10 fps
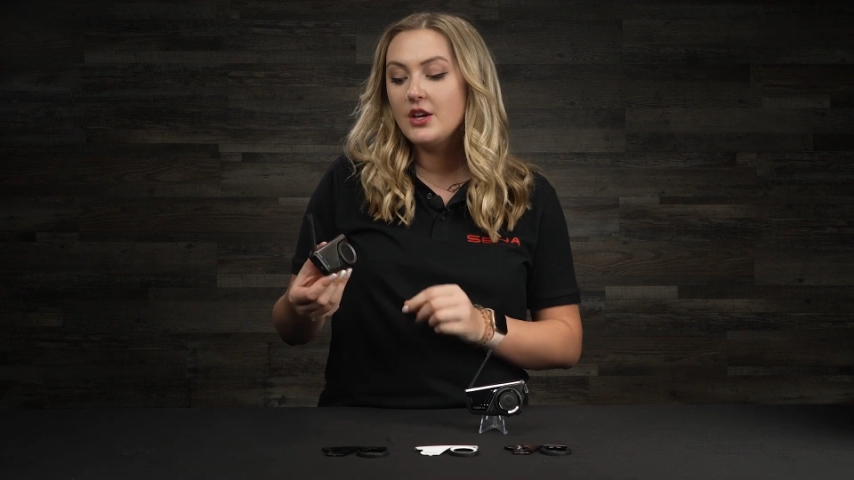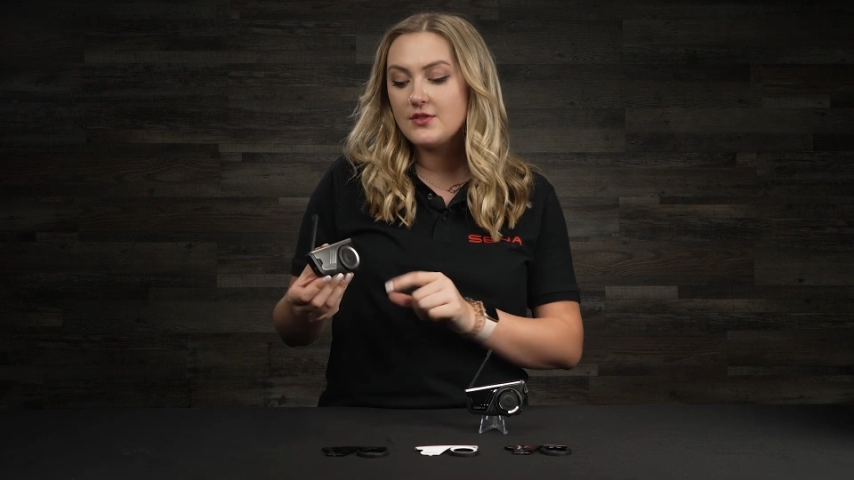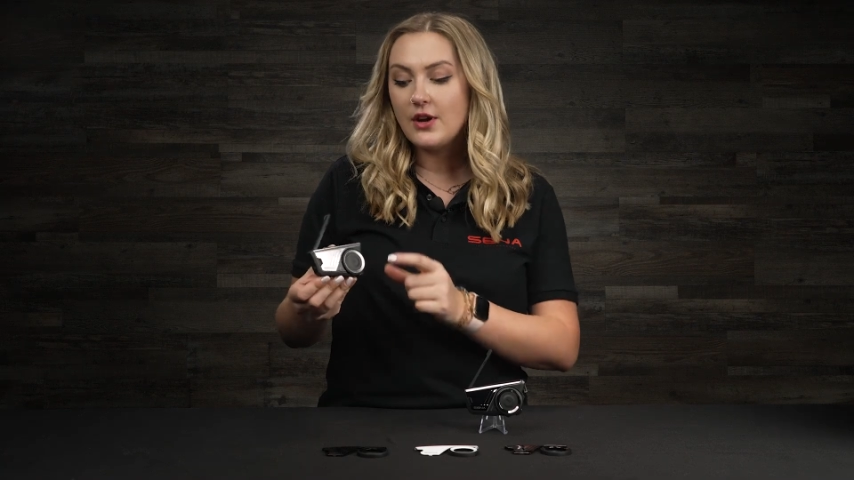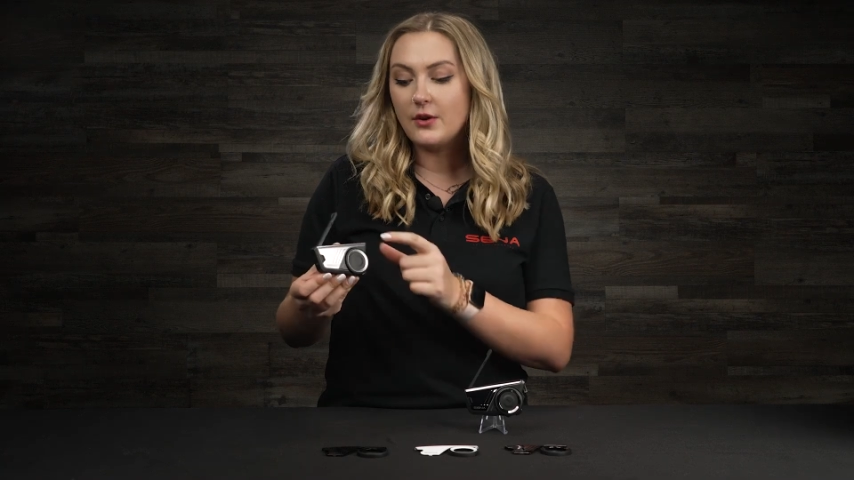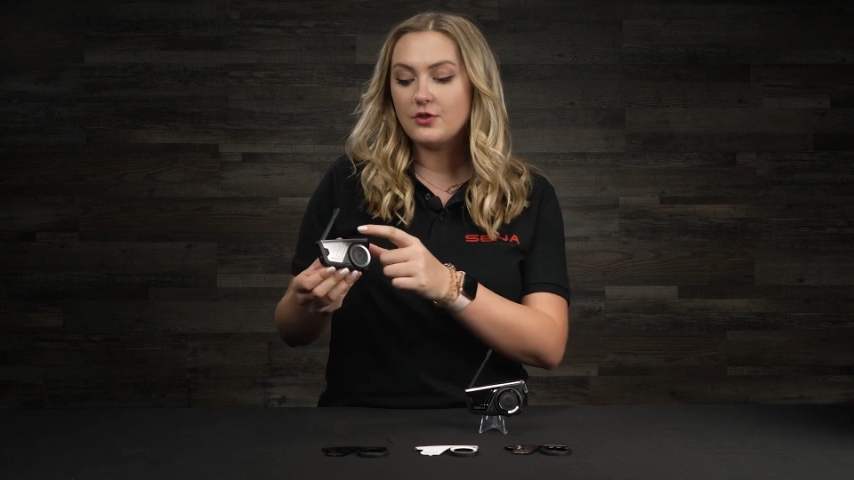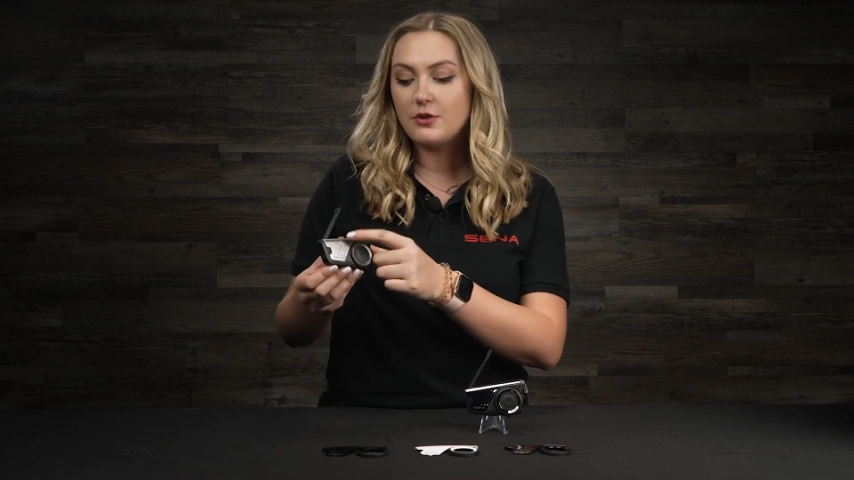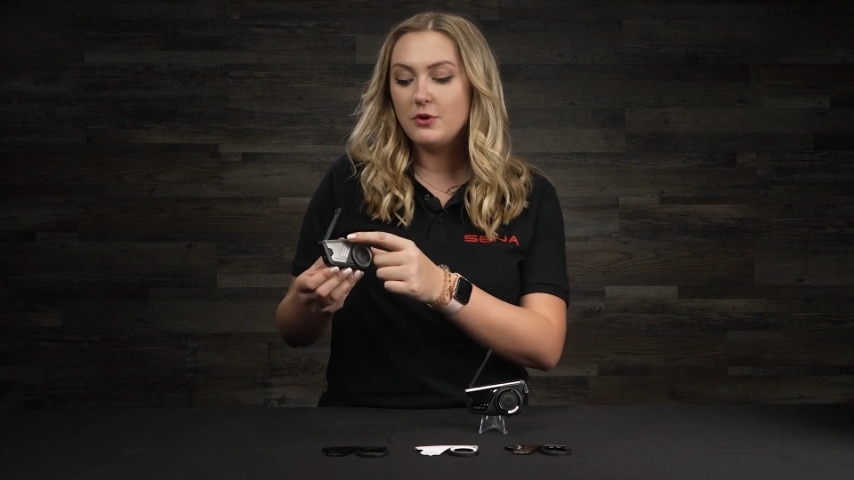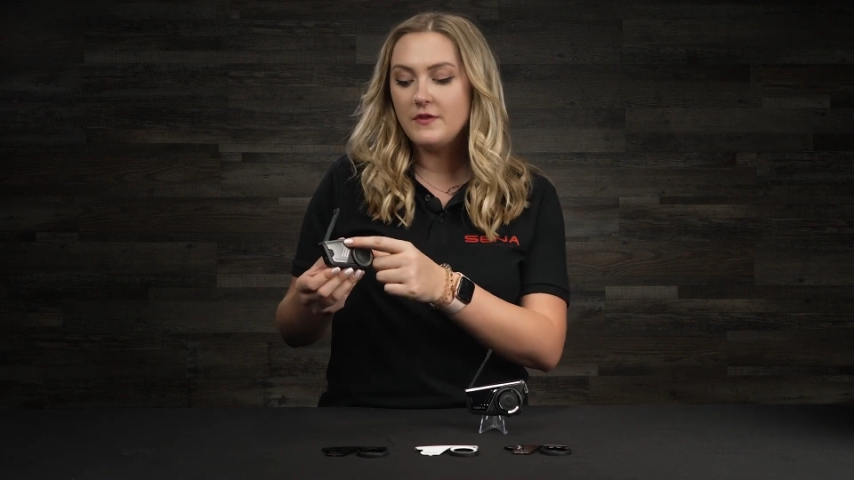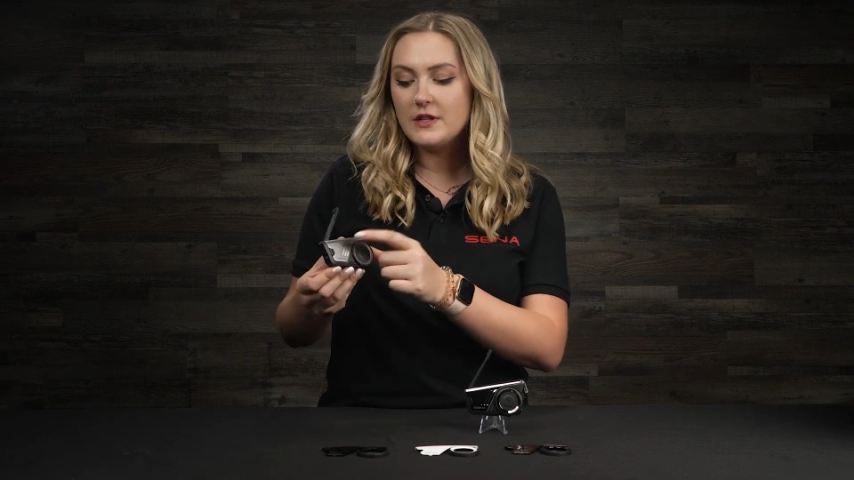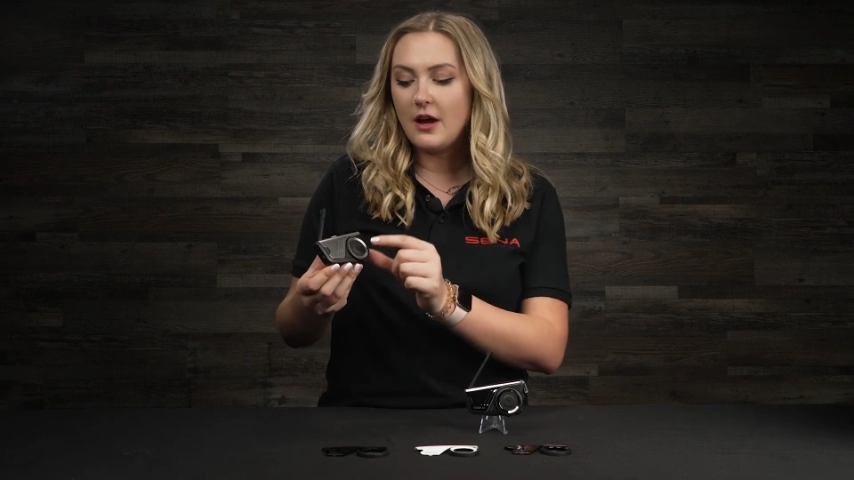So to
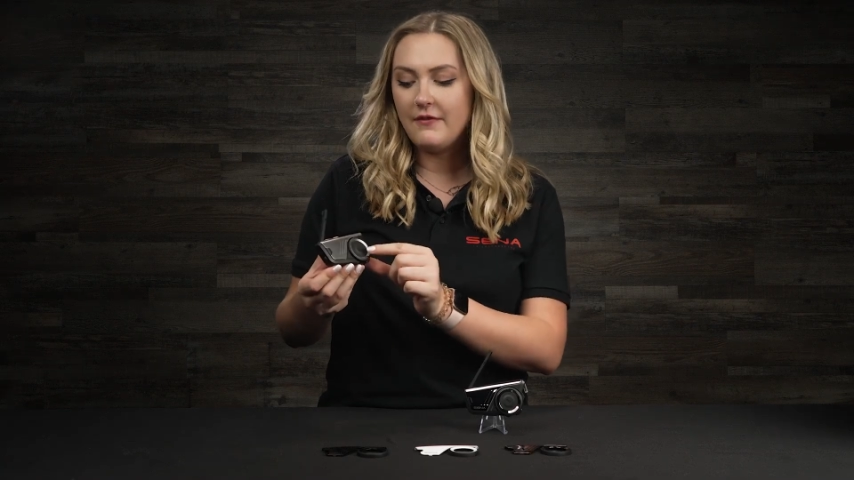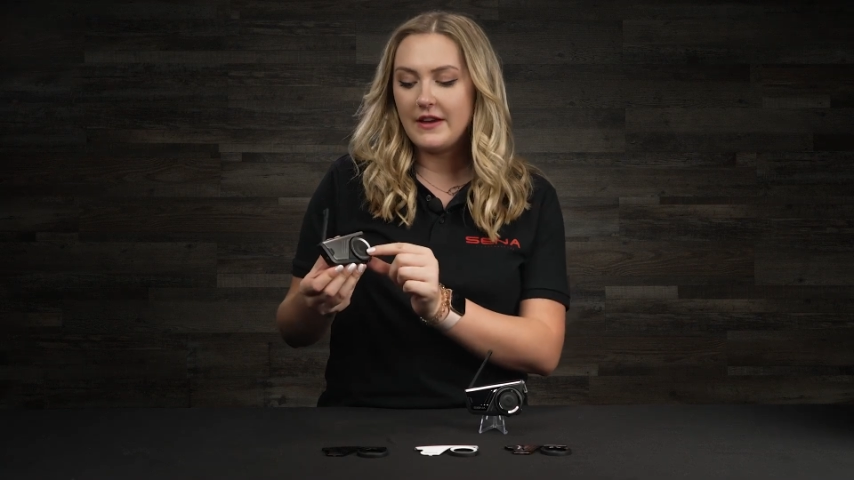remove the top